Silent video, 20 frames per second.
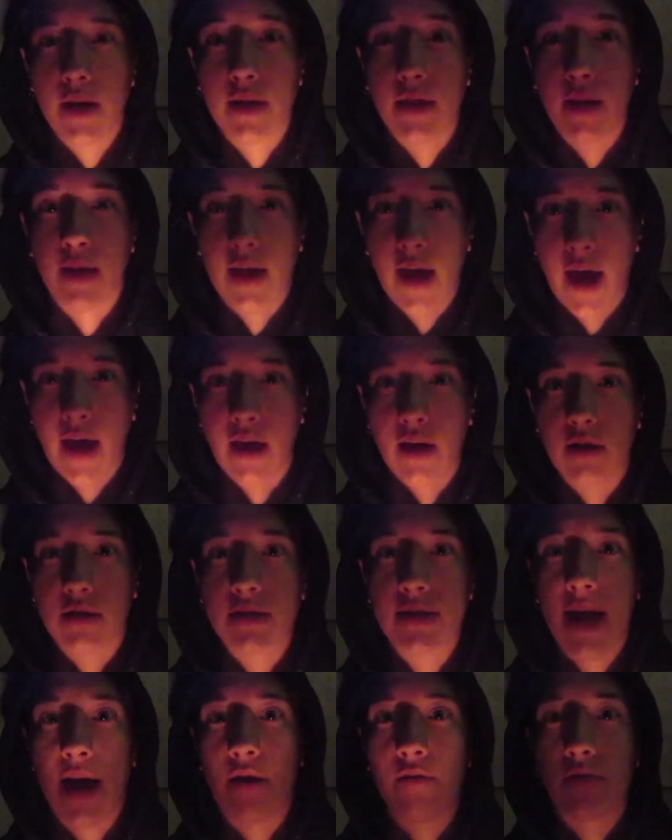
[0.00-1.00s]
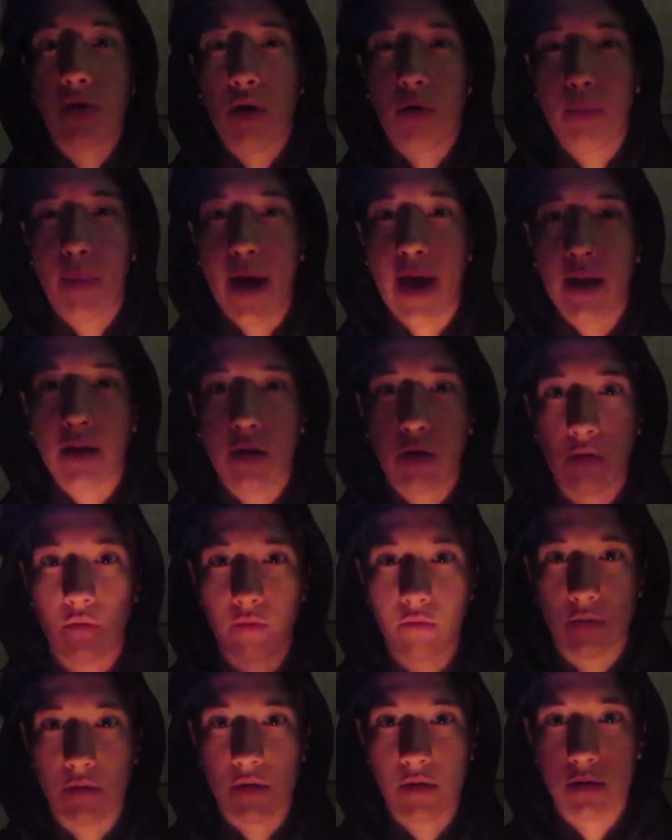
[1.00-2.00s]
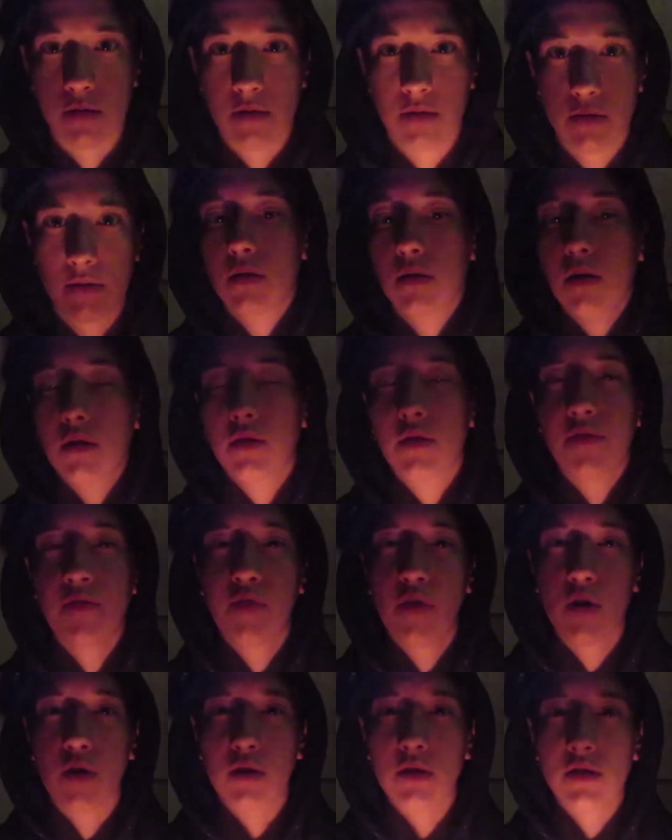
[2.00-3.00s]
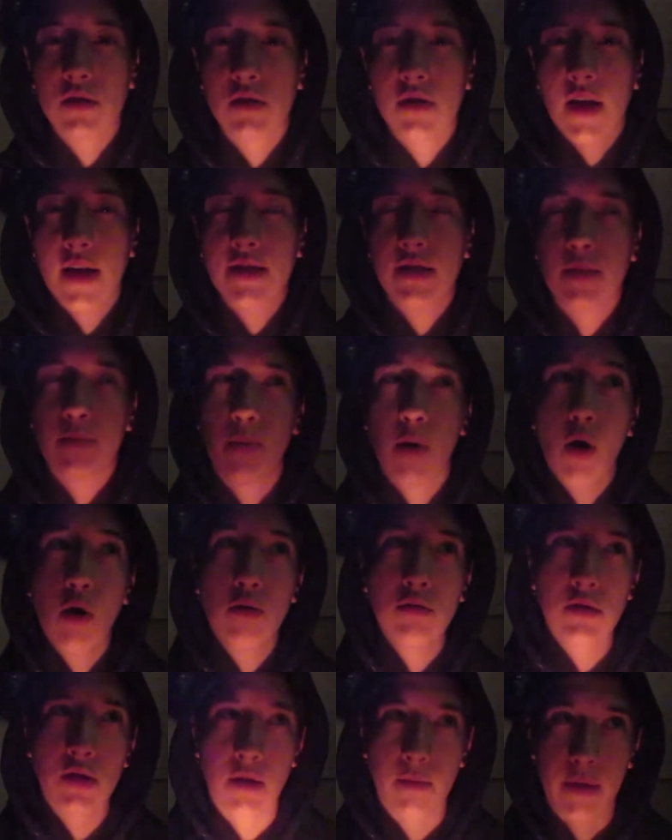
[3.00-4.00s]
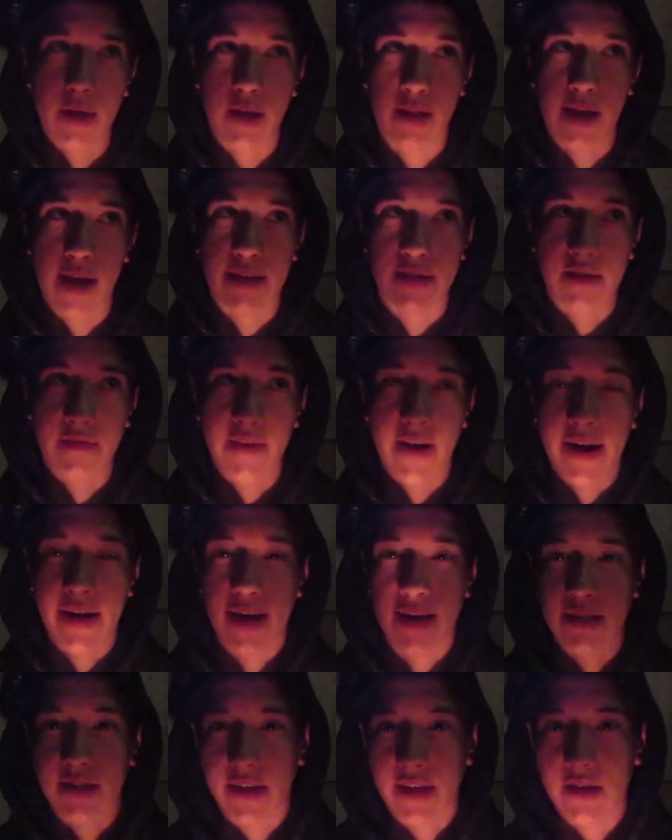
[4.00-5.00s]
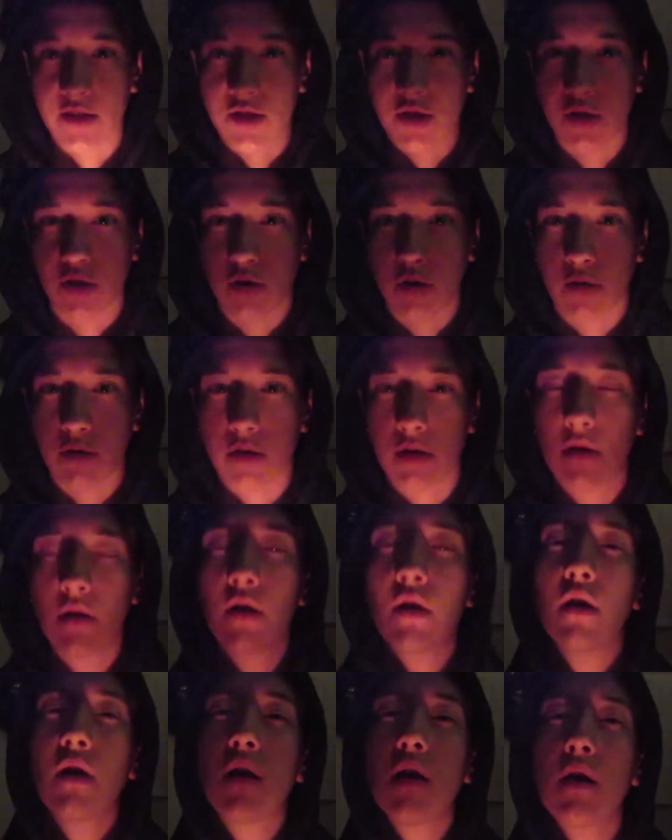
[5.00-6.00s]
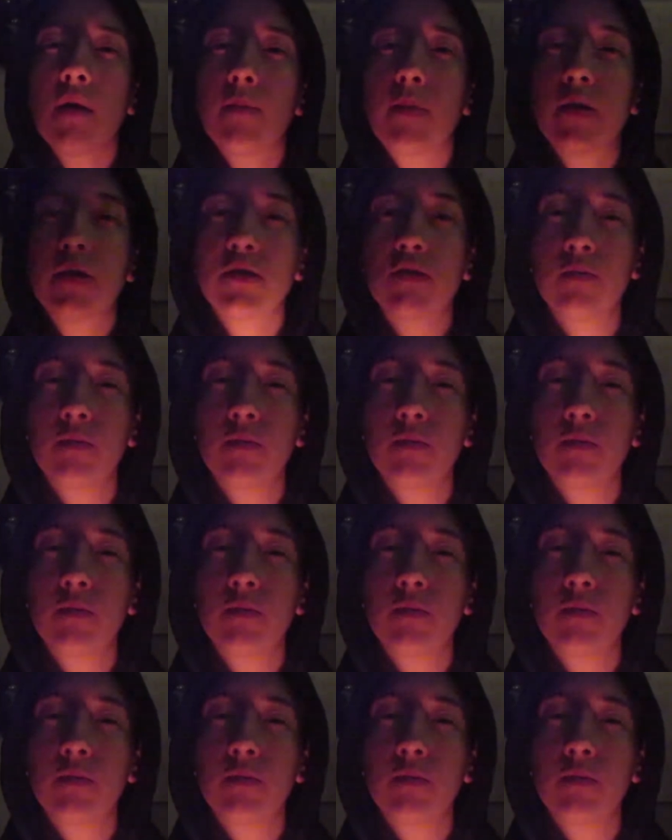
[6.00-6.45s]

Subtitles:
in the Chaos Town Notepad News. The first, I suppose, could be classified as a concern, but is